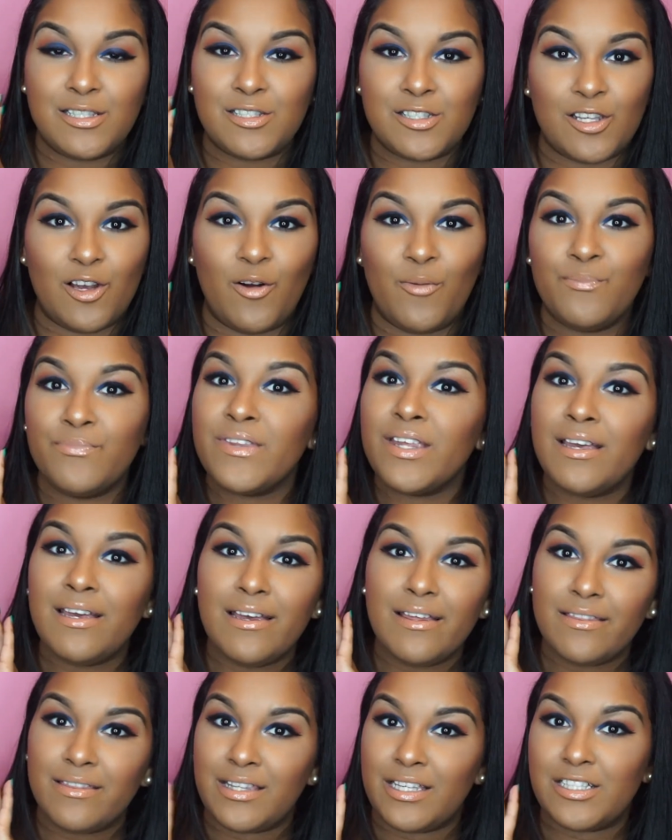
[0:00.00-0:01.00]
So
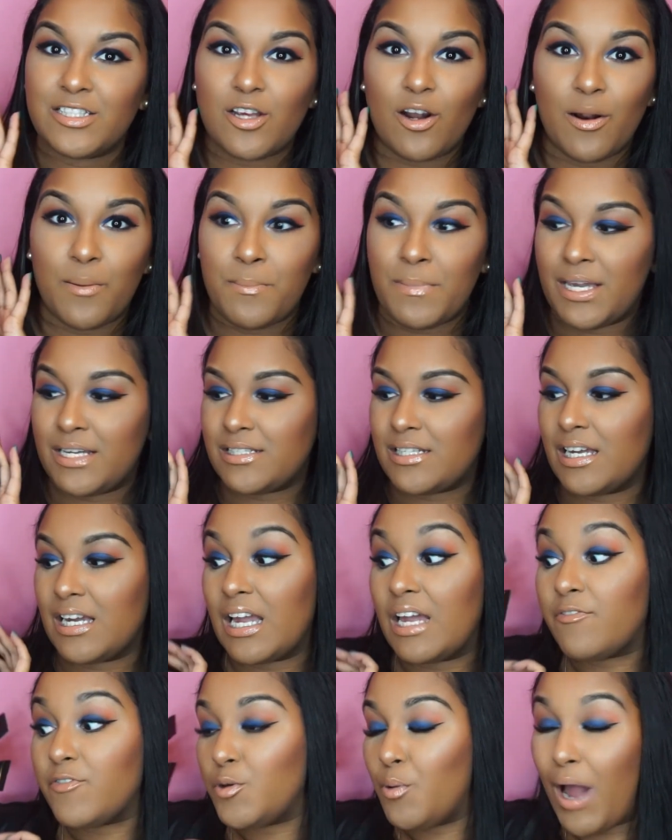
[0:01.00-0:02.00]
these are
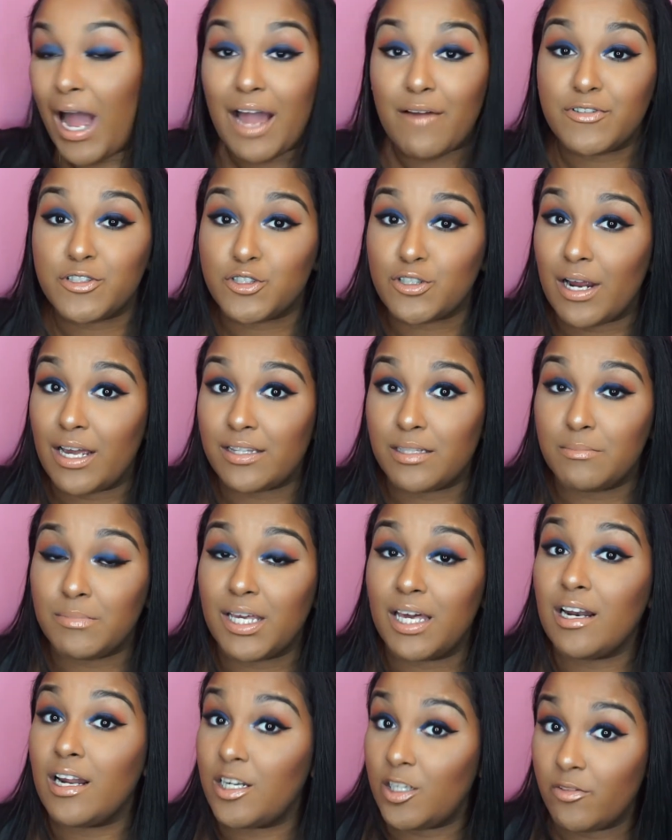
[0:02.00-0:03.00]
amazing. If you haven't tried them
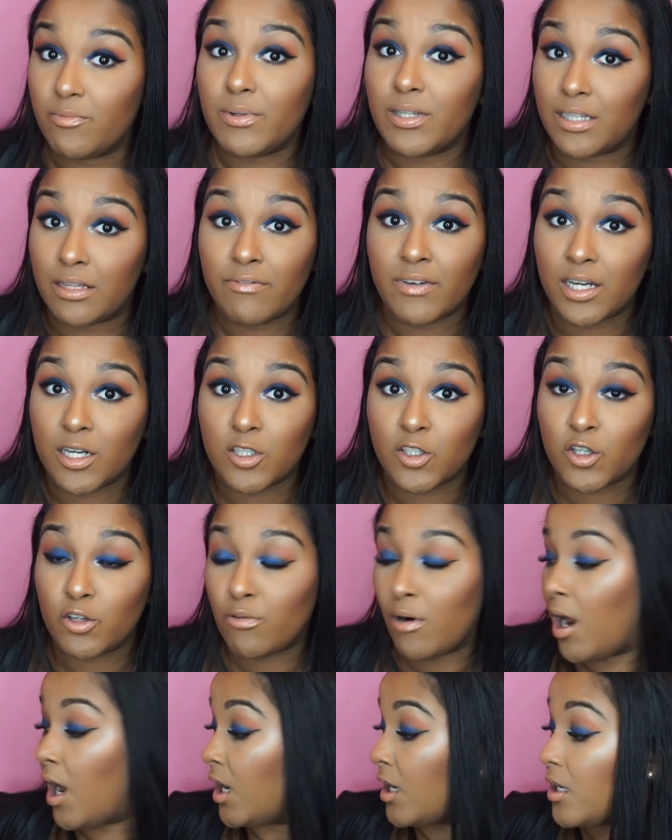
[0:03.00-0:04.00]
yet and you've been living under a
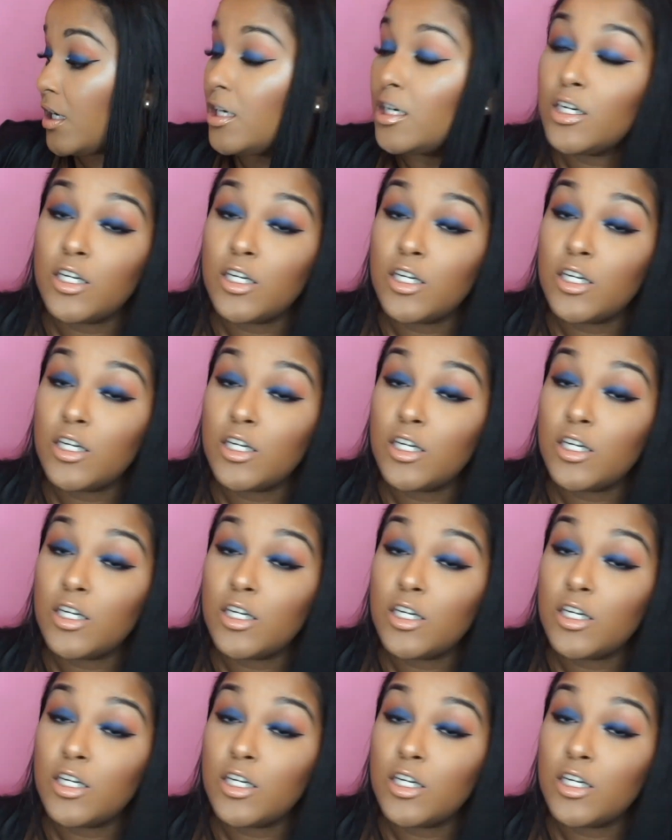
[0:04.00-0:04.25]
rock,